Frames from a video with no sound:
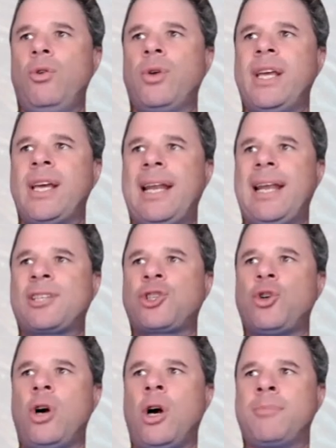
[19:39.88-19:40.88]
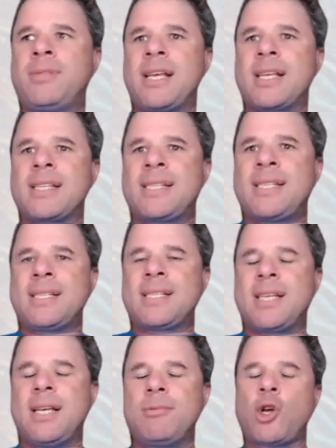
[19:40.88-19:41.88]
looking at Electro Optic
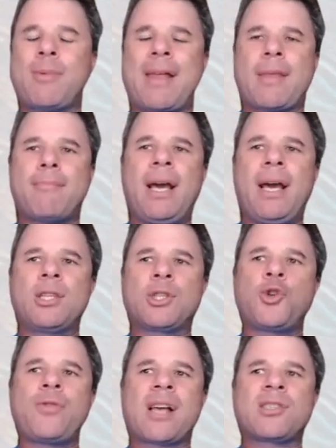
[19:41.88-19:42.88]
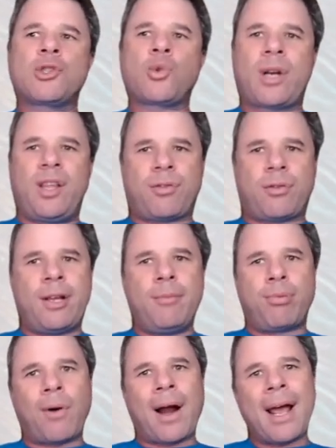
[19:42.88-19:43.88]
Systems, talking about the May 2023
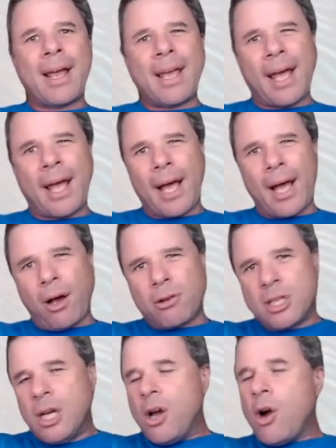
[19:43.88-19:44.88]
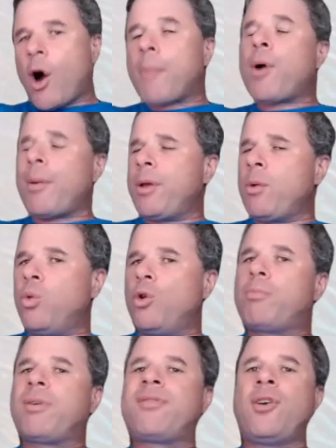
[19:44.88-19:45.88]
breakout. I probably
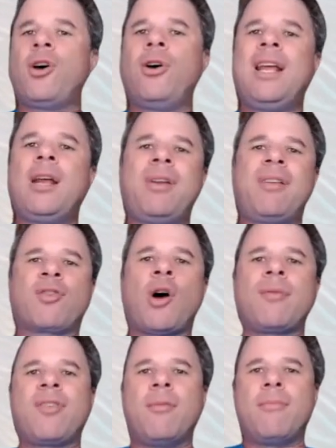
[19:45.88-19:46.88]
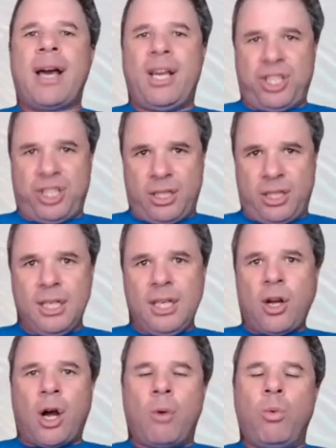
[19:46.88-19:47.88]
would prefer a little bit of confirmation.
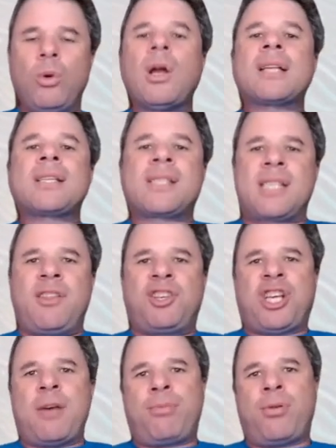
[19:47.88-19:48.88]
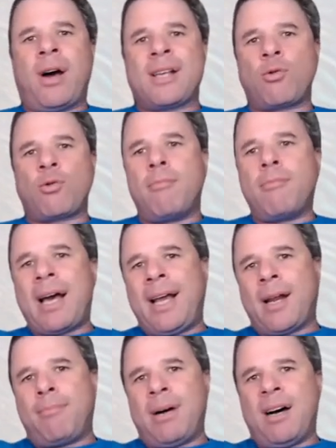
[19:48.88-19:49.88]
I would like to see the share price
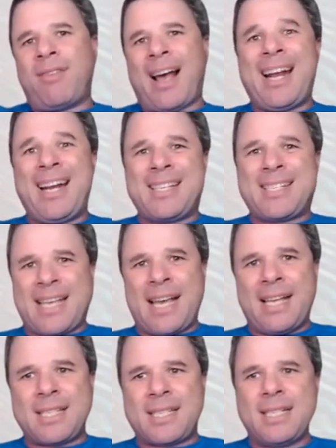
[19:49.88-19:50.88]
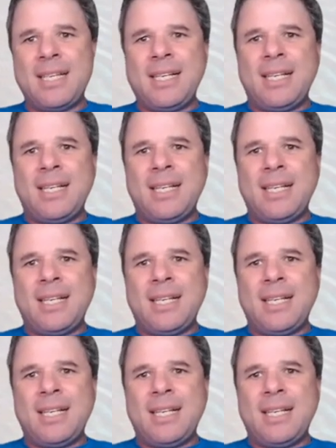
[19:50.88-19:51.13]
remain above 80 cents